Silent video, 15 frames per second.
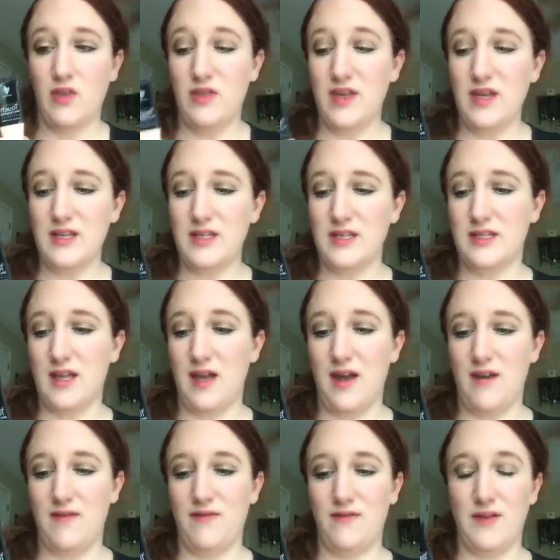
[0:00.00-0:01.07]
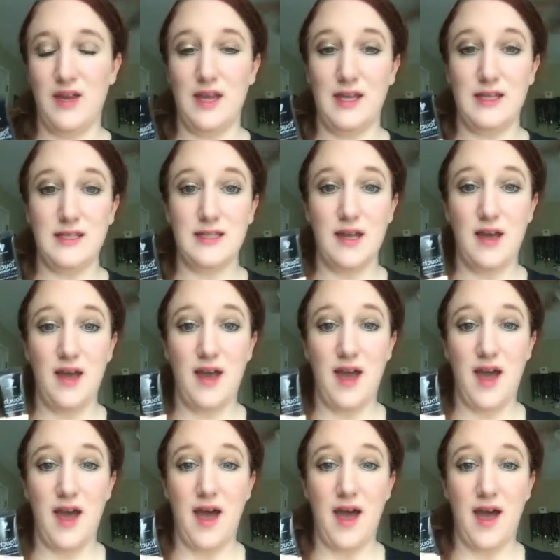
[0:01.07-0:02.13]
this stuff is
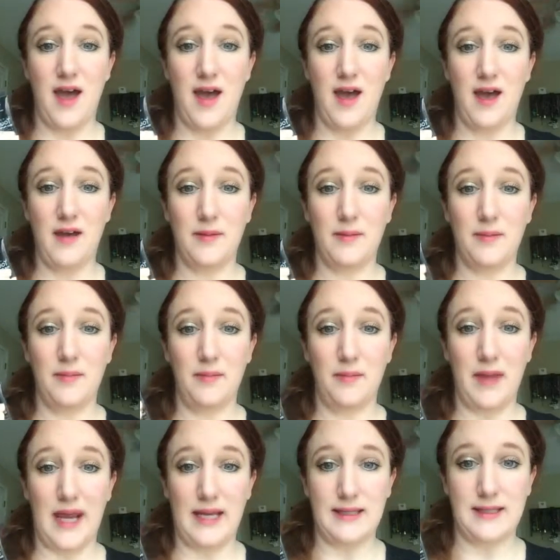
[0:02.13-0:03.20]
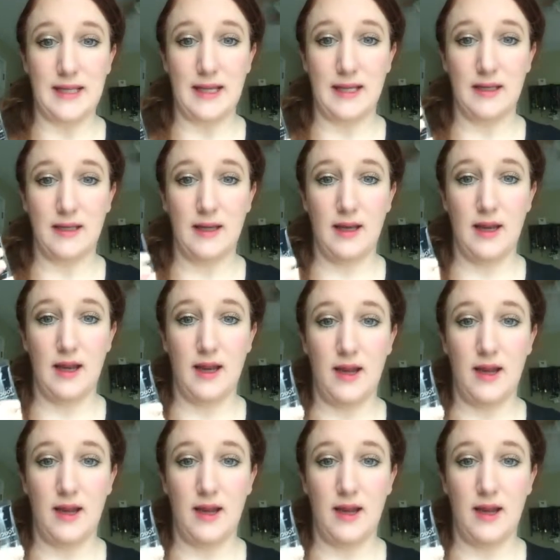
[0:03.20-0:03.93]
amazing.